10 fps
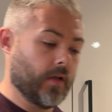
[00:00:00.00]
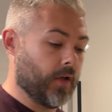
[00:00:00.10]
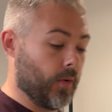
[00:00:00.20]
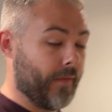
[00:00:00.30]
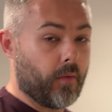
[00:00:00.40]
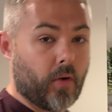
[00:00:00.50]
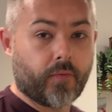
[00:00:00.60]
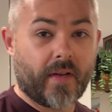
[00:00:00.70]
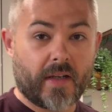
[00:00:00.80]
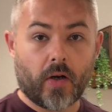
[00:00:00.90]
You know, everyone's
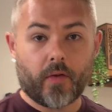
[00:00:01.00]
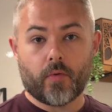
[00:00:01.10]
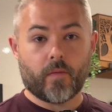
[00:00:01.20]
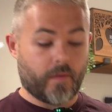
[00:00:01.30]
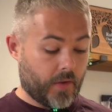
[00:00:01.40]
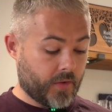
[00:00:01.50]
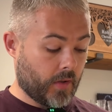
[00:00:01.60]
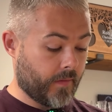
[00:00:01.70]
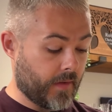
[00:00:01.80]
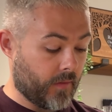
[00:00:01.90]
really got their own version
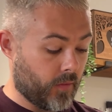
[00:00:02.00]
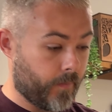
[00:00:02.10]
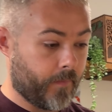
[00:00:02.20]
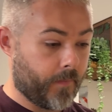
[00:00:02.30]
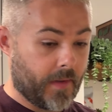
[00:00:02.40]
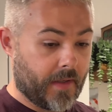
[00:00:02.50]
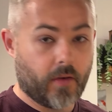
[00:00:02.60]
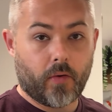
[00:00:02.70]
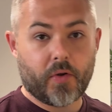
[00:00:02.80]
of it, and there'll be, you know,